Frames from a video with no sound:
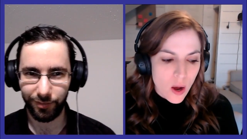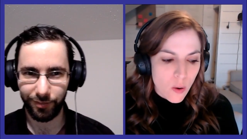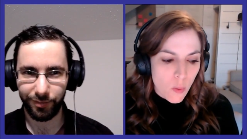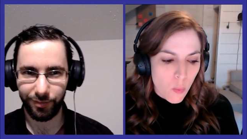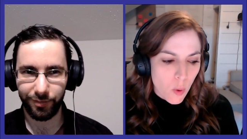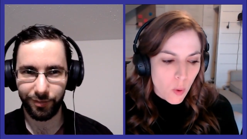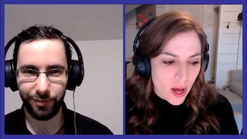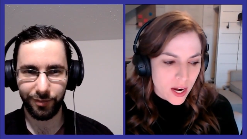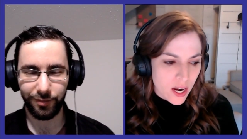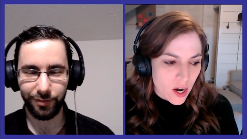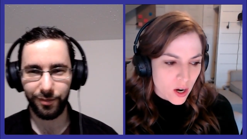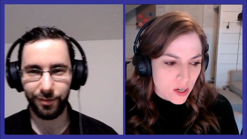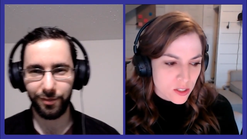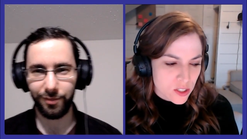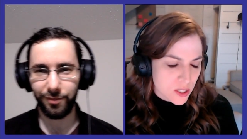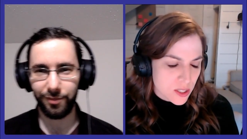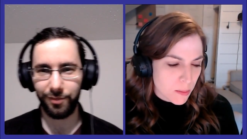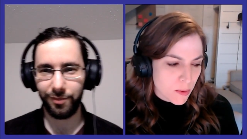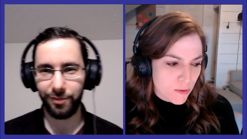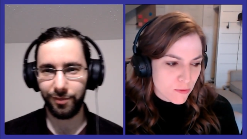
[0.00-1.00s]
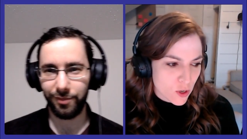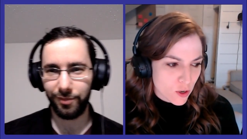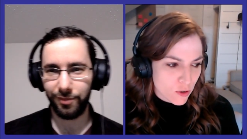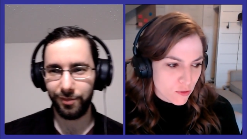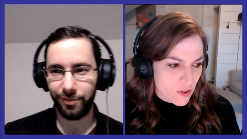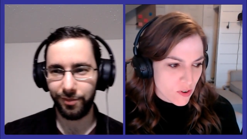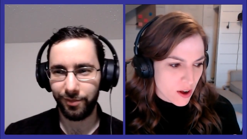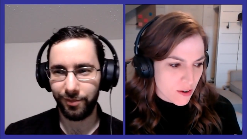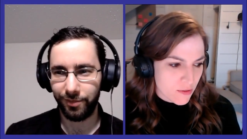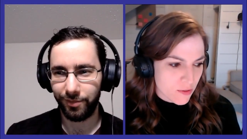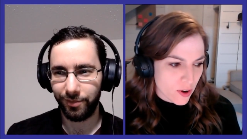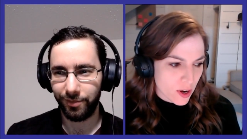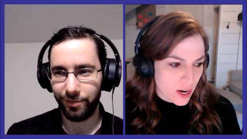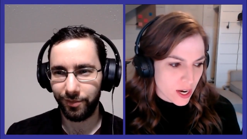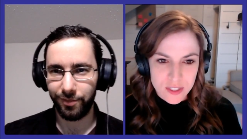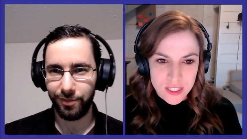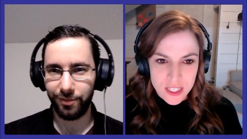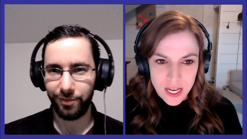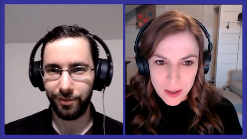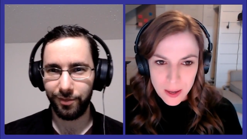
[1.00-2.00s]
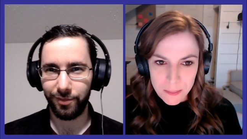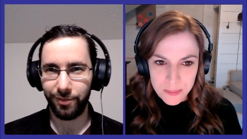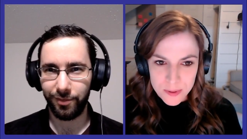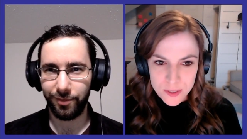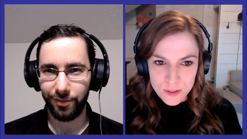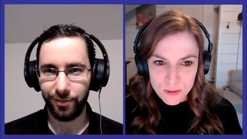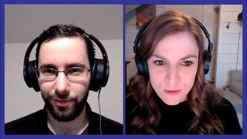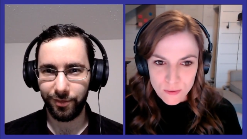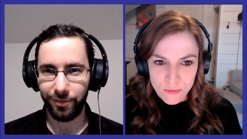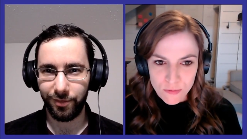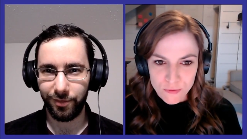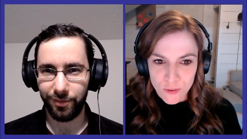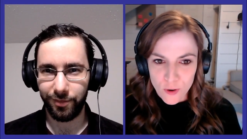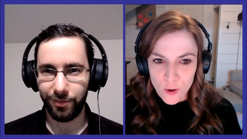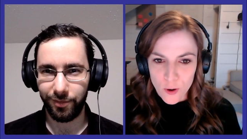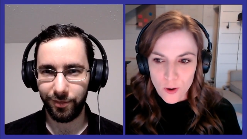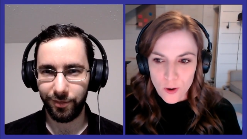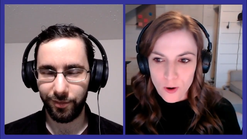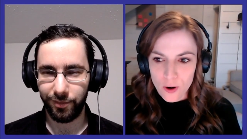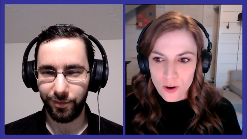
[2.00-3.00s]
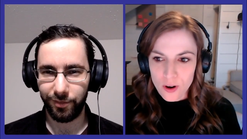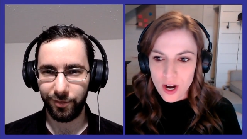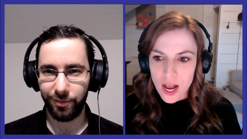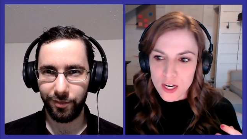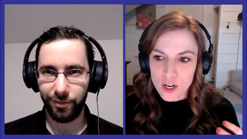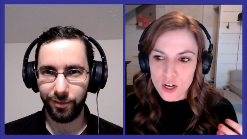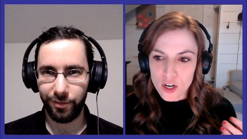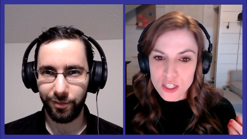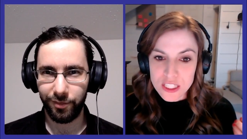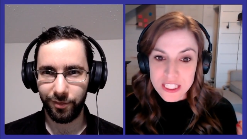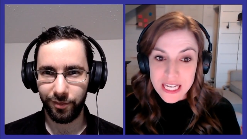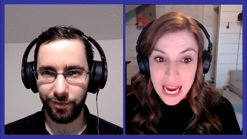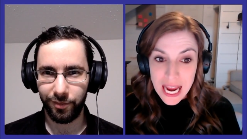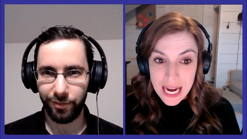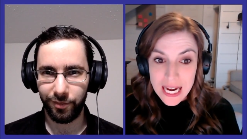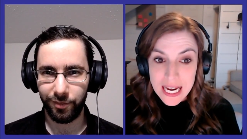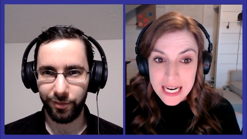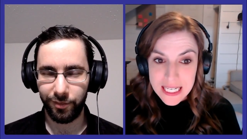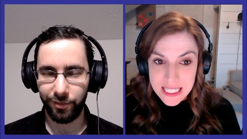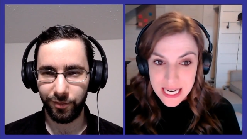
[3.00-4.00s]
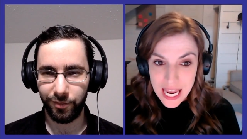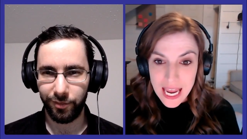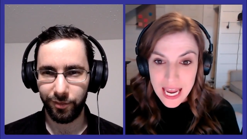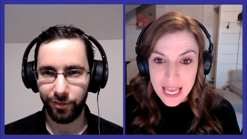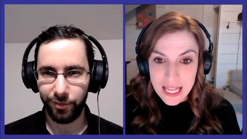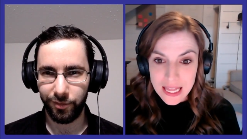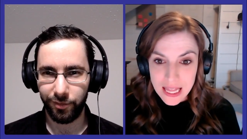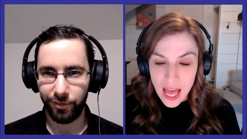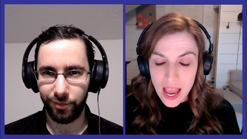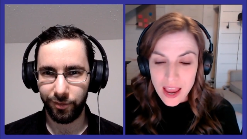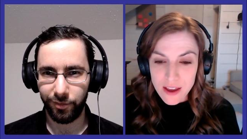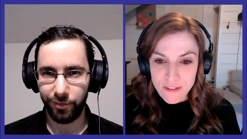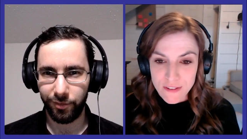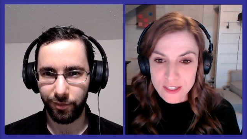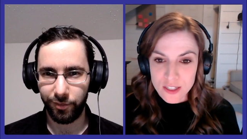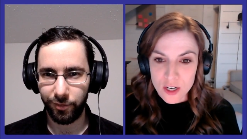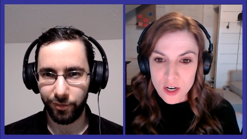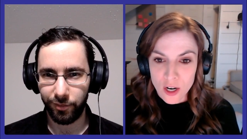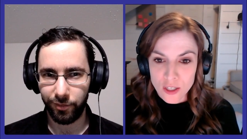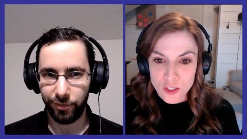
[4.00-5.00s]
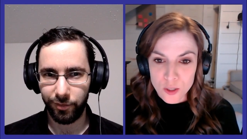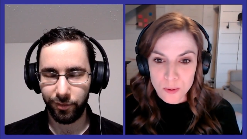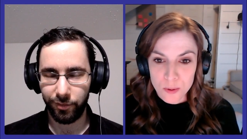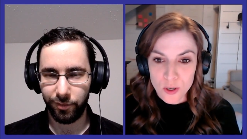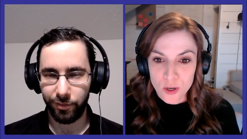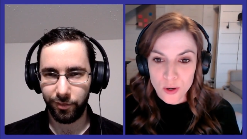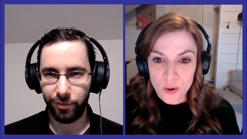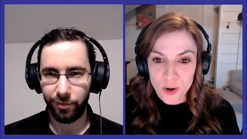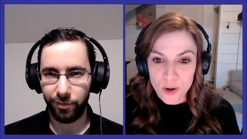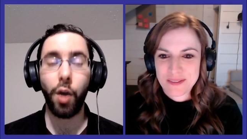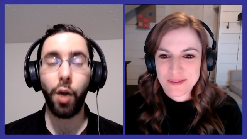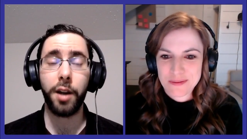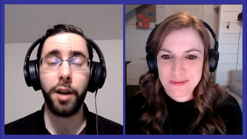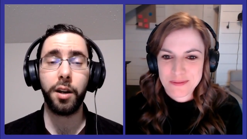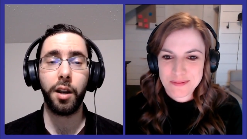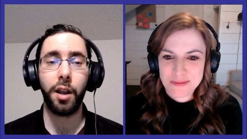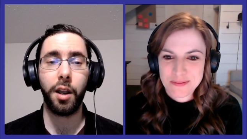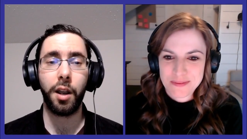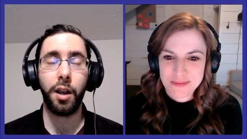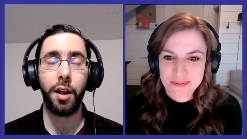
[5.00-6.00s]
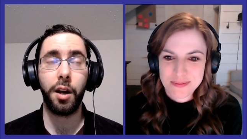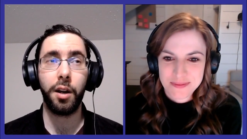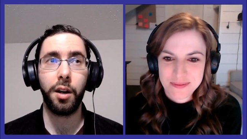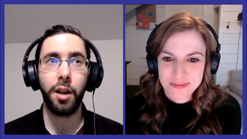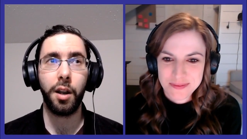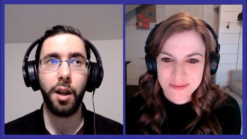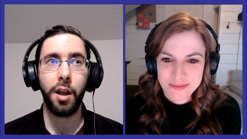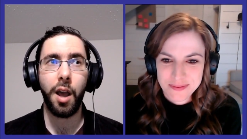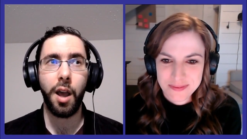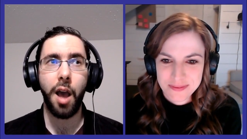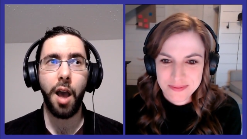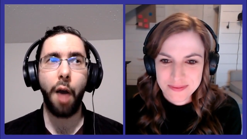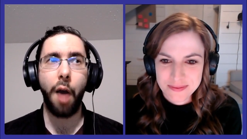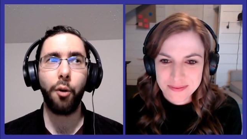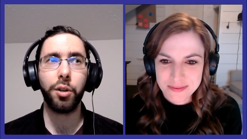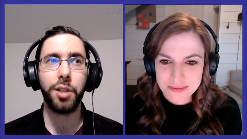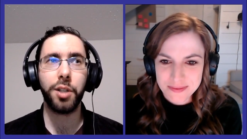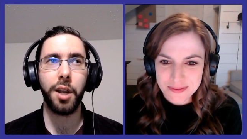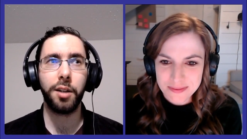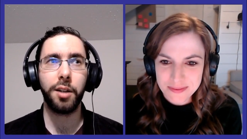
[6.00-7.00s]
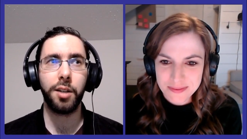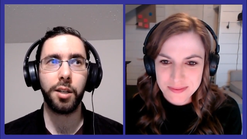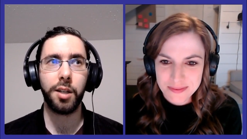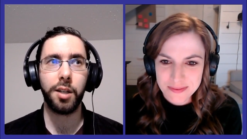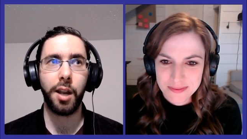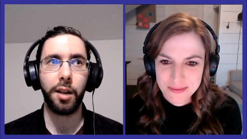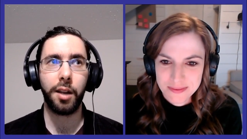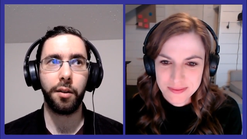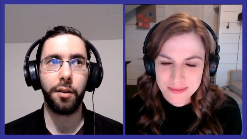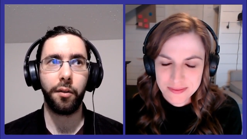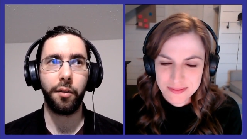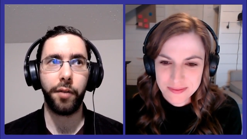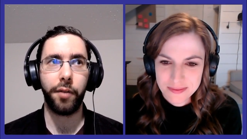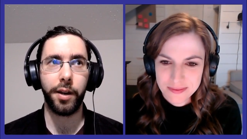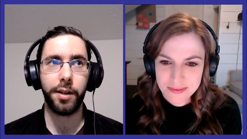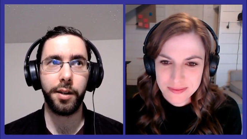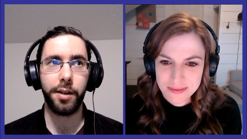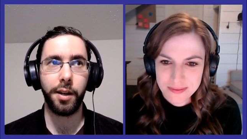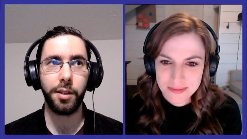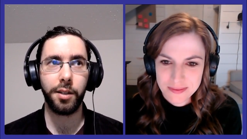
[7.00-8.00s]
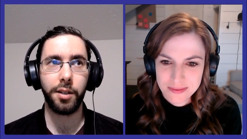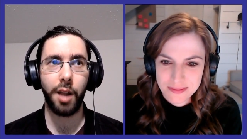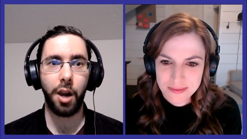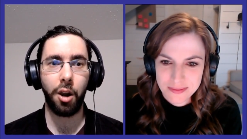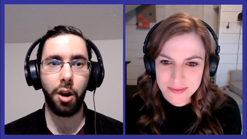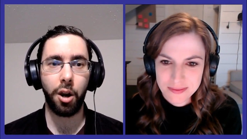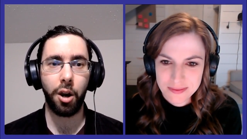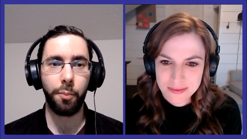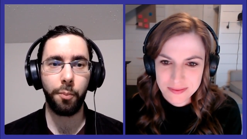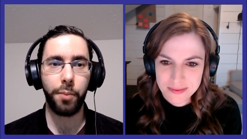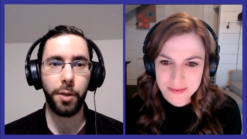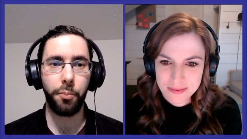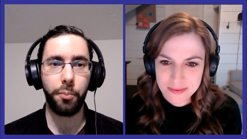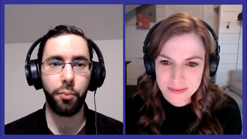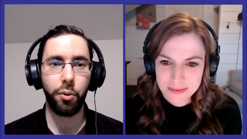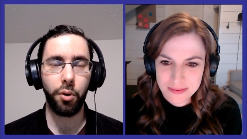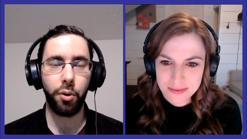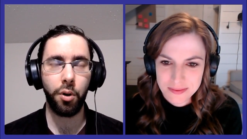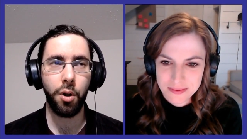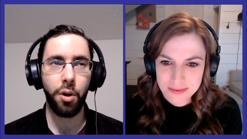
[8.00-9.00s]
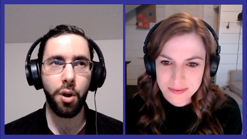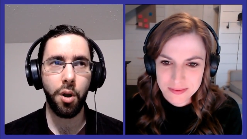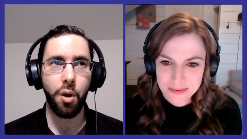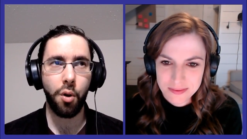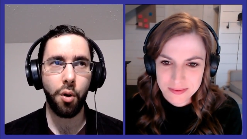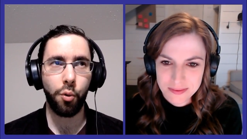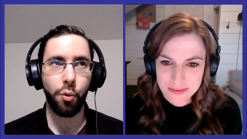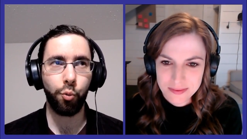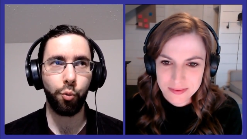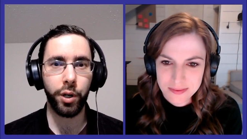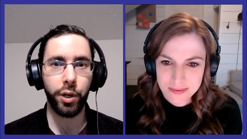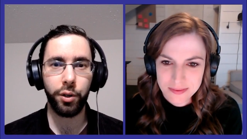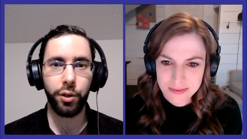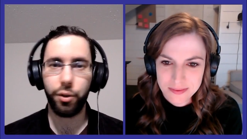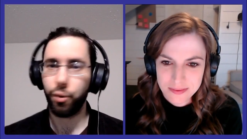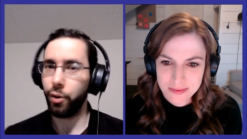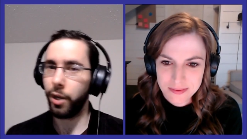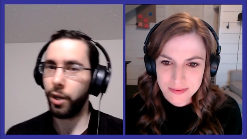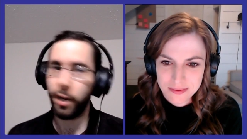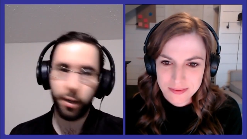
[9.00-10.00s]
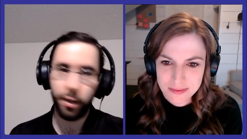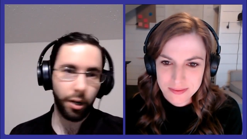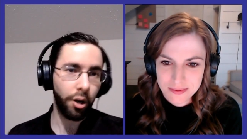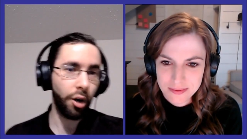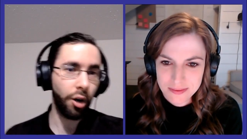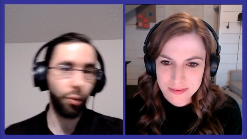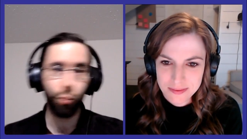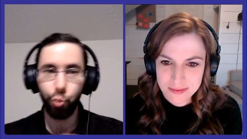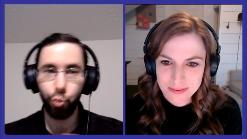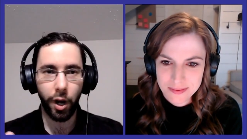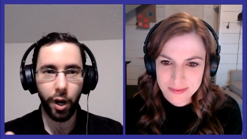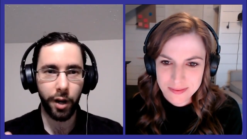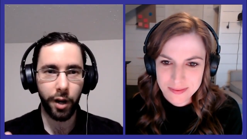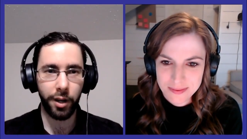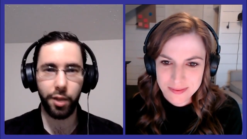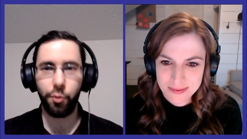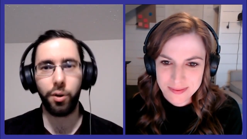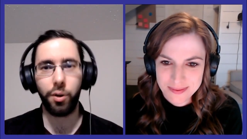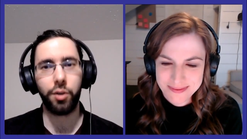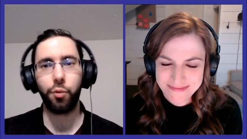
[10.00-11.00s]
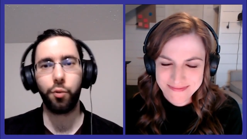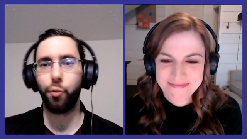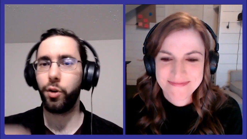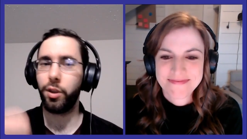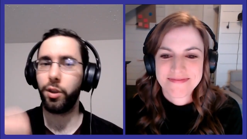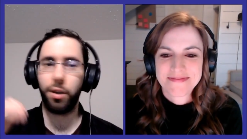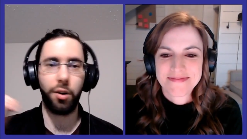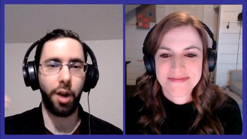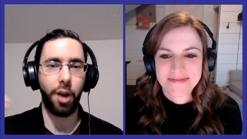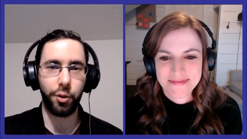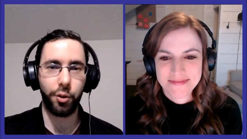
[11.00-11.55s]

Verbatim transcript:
Speaker 1: What are some of your favorite tips for your day to day life as an entrepreneur?
Speaker 2: Right. And I would say, just like fitness, a lot of people want to hit a home run, they want to win the